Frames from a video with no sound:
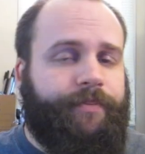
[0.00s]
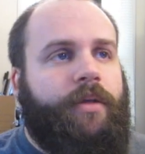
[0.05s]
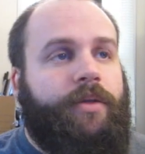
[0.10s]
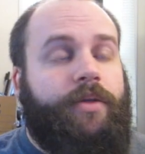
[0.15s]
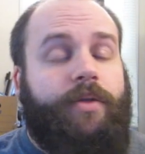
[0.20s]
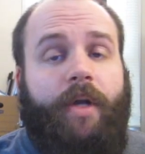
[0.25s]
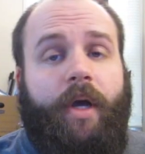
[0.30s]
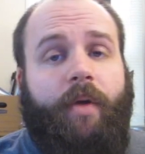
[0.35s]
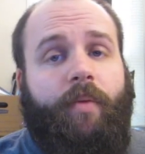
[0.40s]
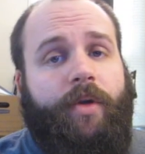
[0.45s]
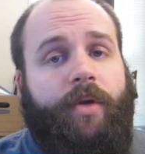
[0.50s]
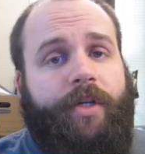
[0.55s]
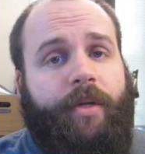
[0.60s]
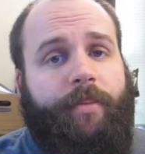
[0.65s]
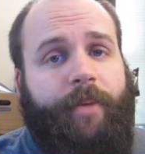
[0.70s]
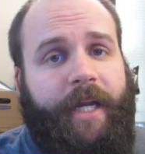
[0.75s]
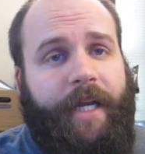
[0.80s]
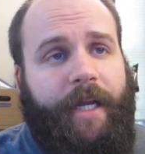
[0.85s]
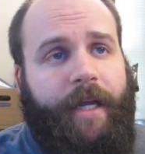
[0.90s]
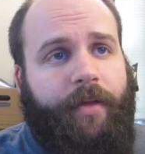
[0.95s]
"Do not
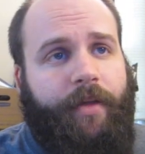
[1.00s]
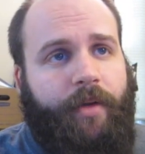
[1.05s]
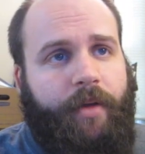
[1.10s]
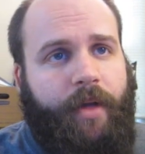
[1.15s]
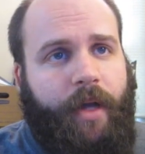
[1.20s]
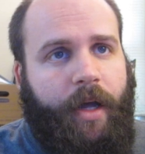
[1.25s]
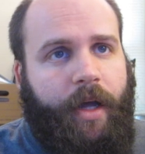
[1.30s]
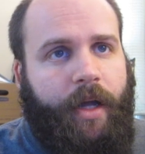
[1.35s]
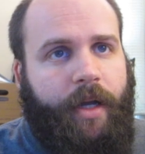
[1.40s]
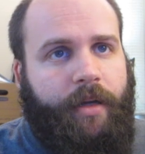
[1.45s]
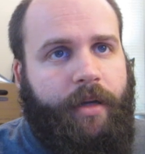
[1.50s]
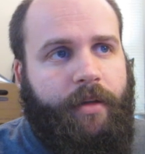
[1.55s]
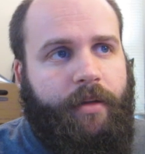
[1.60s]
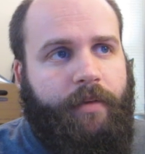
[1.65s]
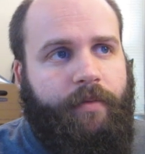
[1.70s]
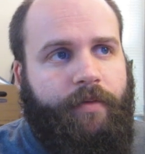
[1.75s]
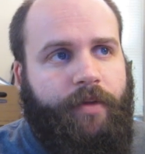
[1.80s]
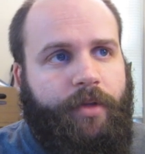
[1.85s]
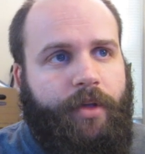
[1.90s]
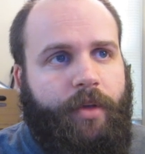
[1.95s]
worship any other god,
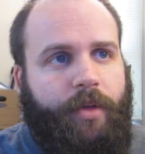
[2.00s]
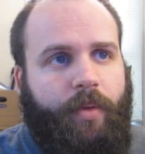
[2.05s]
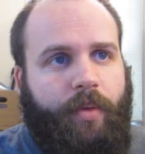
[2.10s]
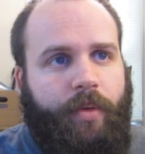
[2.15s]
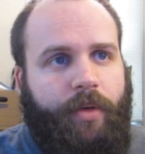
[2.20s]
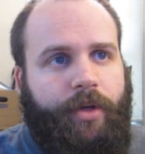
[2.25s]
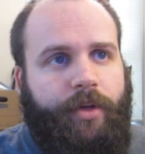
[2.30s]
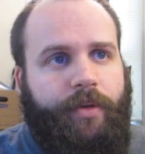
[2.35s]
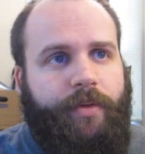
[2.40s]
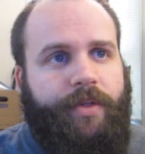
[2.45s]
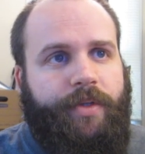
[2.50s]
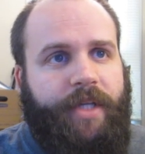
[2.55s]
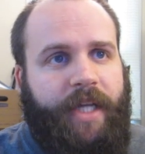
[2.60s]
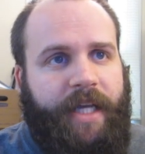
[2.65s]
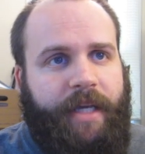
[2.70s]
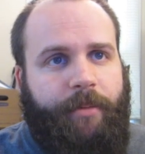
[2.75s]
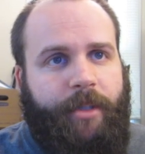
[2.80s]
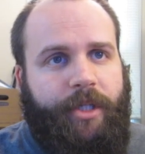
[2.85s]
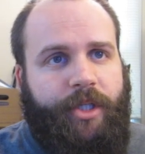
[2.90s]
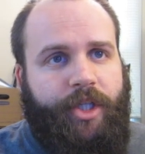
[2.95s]
for the Lord, whose
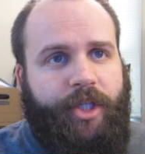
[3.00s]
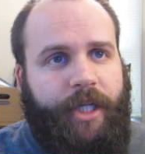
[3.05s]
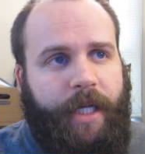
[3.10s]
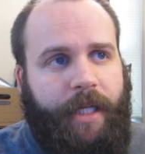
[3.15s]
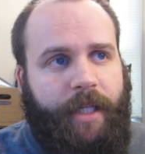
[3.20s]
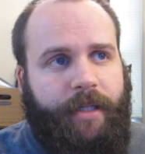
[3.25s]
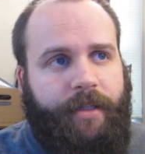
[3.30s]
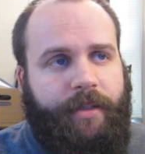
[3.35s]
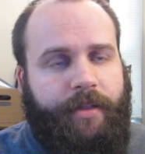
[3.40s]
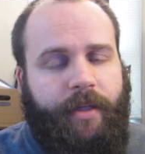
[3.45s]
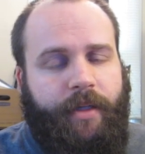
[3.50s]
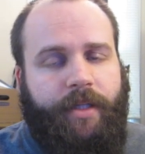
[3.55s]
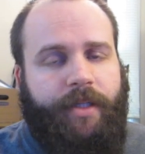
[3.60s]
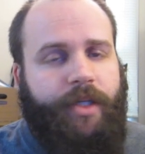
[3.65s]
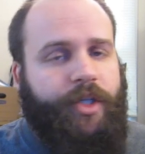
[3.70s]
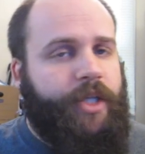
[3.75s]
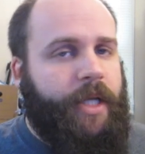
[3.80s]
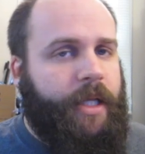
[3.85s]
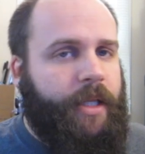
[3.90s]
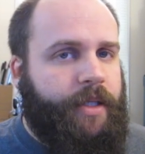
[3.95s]
name is jealous, is
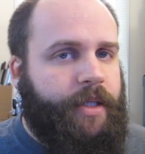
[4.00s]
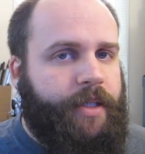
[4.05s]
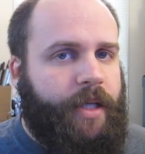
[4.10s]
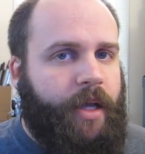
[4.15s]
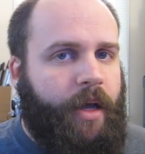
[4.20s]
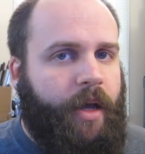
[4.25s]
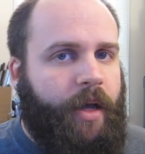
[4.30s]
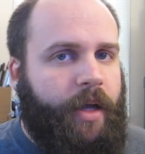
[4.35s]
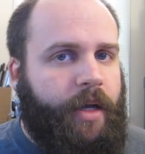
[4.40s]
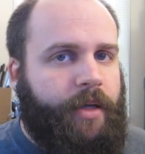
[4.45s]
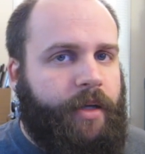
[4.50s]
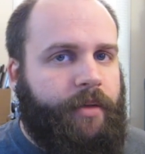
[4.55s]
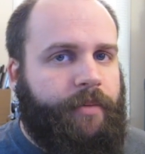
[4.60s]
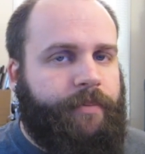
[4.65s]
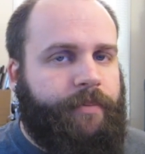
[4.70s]
a jealous God.